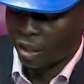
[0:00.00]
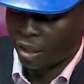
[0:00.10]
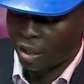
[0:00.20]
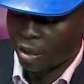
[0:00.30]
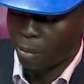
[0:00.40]

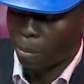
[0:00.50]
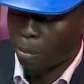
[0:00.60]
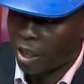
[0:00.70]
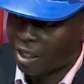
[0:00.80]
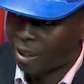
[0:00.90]

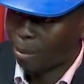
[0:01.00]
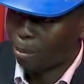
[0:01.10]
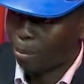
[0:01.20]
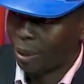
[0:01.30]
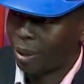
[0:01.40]

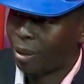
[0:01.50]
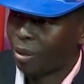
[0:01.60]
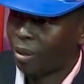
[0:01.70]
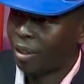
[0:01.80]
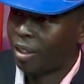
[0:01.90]

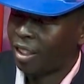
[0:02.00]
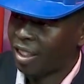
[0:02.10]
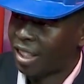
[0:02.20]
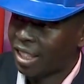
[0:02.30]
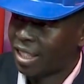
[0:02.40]
multi-billion
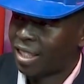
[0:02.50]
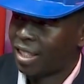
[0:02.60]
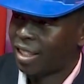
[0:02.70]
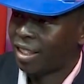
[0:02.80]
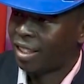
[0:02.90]

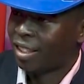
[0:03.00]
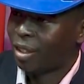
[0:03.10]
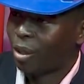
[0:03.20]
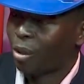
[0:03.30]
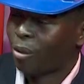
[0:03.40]
industry
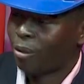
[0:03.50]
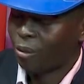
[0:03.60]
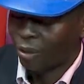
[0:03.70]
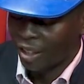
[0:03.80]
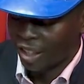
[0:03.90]

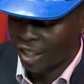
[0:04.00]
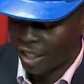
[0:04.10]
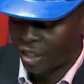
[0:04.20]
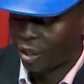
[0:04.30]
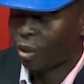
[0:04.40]
of
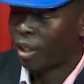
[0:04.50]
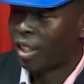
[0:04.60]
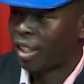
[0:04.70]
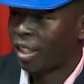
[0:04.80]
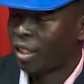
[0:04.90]
electrical
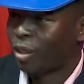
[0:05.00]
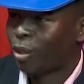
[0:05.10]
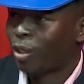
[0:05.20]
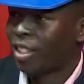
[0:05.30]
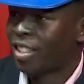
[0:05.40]
and
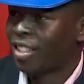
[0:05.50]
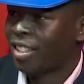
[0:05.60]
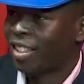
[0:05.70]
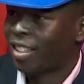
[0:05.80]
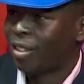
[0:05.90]
electronics
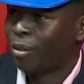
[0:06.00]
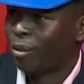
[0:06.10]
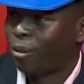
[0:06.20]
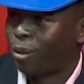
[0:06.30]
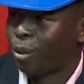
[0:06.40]
in the
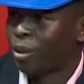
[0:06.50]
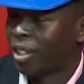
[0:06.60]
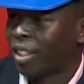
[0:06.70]
future?